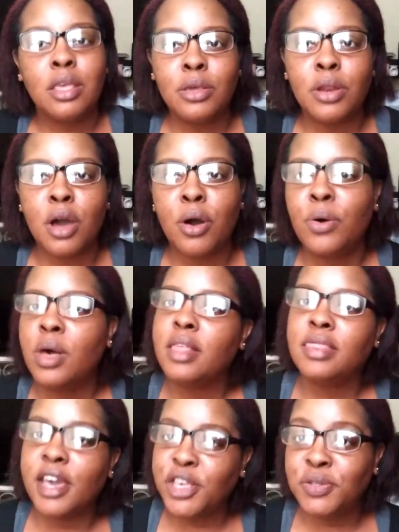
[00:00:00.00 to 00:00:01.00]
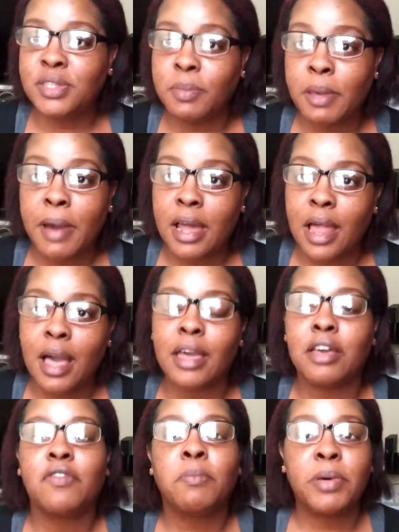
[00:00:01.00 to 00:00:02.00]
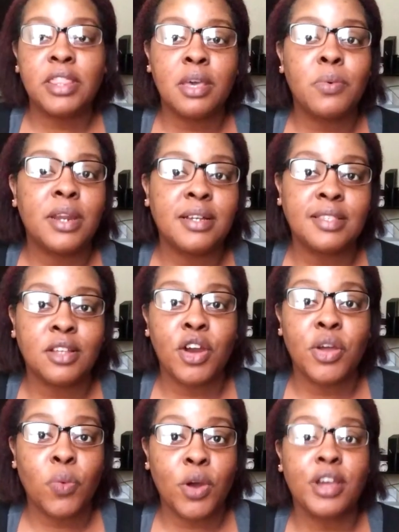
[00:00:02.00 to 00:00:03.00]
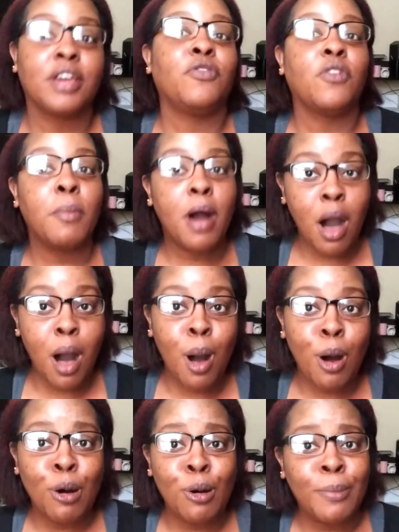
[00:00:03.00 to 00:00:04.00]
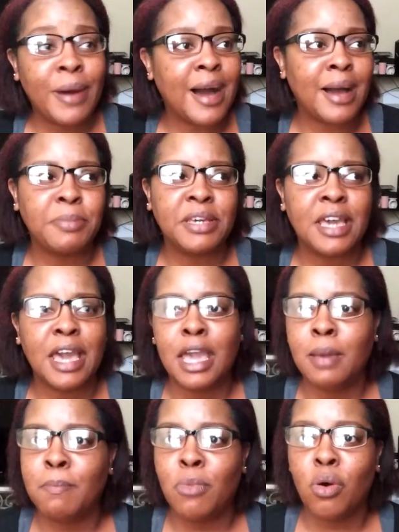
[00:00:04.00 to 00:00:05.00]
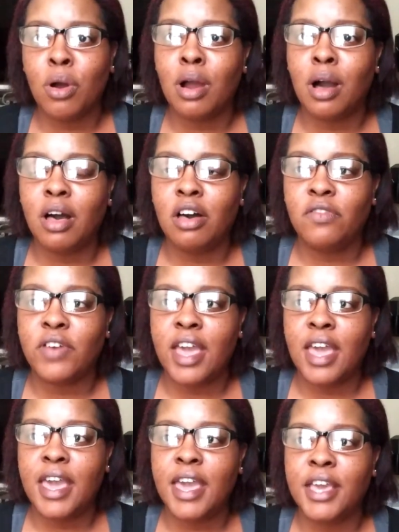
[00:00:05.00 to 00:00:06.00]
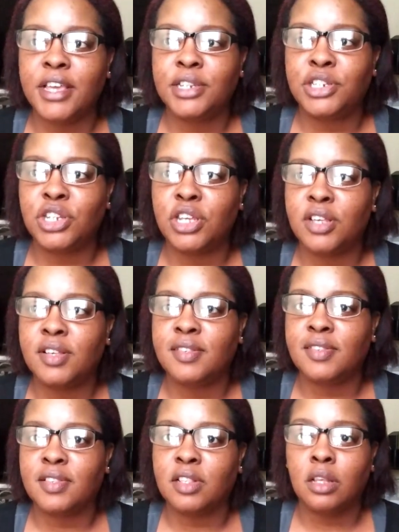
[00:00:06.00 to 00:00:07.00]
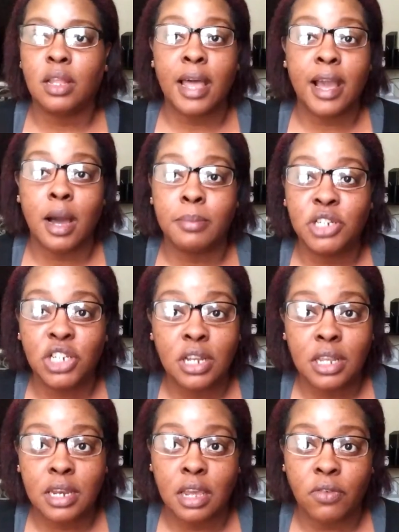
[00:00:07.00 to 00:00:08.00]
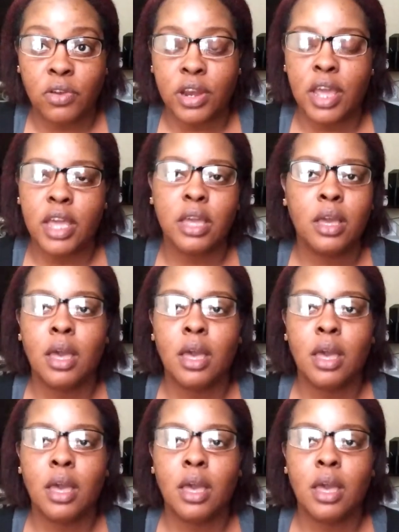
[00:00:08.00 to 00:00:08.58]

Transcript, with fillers: You know, that used to be my life. But then when I started working from home, I became more of a just look like I'm chilling every day.